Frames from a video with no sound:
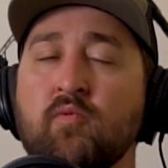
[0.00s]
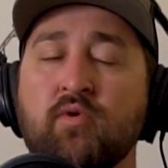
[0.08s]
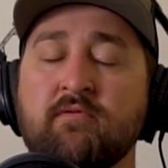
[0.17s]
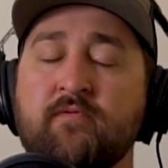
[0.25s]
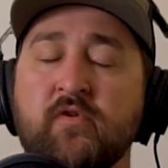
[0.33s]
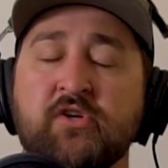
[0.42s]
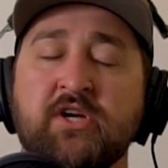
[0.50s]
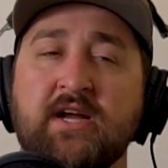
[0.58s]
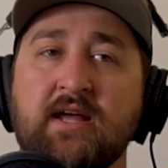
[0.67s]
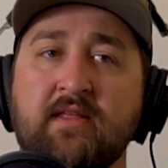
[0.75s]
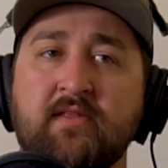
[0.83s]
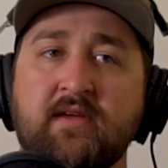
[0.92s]
we were
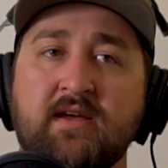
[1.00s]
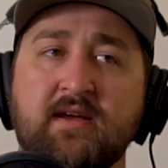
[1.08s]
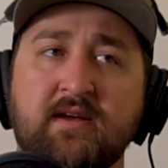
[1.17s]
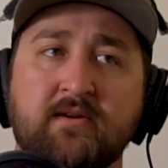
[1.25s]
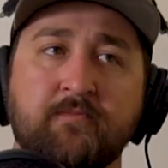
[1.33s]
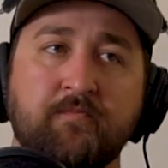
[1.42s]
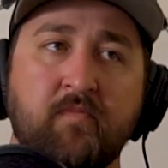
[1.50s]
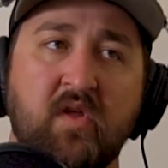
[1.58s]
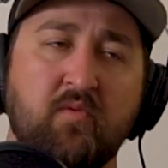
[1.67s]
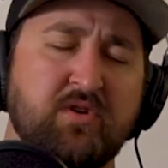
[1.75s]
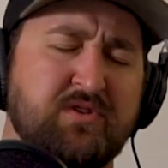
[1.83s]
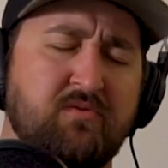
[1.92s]
fishing the,
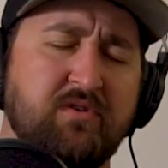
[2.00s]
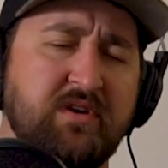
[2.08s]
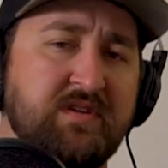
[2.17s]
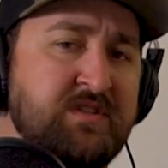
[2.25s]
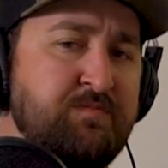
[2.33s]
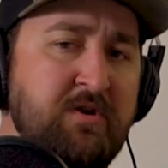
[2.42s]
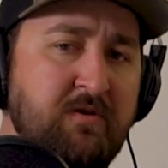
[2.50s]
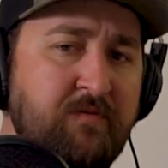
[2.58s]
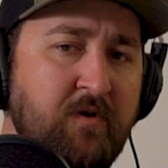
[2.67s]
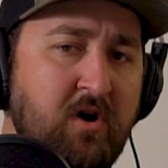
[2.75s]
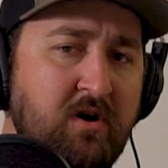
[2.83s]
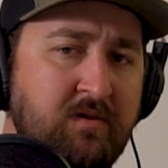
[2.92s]
it wasn't really the spinner
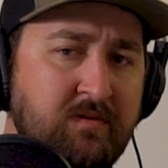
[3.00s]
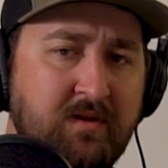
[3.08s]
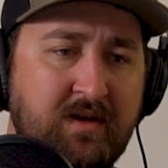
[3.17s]
fall.